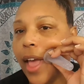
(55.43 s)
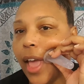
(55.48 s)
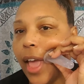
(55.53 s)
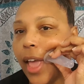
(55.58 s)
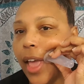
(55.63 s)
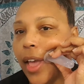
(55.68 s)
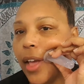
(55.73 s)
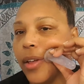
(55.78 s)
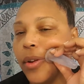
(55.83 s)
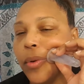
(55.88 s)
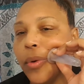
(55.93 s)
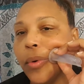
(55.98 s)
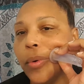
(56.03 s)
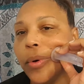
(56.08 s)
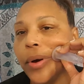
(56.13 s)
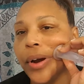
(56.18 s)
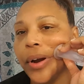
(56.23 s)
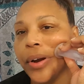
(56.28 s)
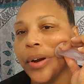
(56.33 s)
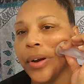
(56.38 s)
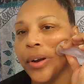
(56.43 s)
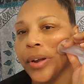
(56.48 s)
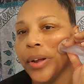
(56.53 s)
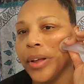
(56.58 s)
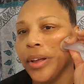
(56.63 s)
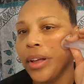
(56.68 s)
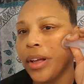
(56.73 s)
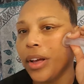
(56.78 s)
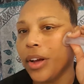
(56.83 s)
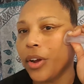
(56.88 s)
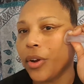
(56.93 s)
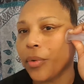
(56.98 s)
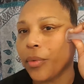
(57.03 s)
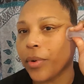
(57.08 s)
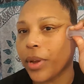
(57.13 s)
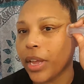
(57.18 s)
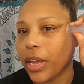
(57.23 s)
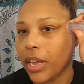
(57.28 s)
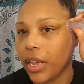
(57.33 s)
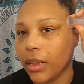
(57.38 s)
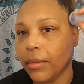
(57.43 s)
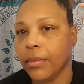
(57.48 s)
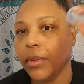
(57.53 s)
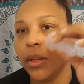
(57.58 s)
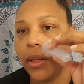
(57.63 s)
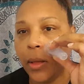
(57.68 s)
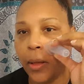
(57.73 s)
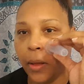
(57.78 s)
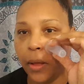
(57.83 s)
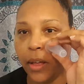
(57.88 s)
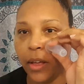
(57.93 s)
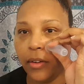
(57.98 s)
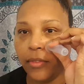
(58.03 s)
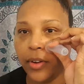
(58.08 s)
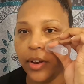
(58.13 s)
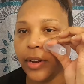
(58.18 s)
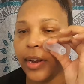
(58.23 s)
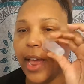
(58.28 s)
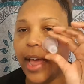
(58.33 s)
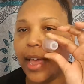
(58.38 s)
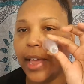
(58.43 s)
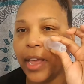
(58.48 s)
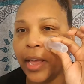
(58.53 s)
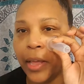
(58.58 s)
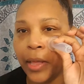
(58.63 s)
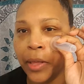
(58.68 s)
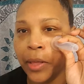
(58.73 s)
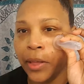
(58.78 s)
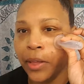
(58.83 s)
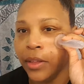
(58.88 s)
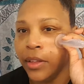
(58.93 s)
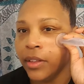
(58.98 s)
and or a cream of your liking,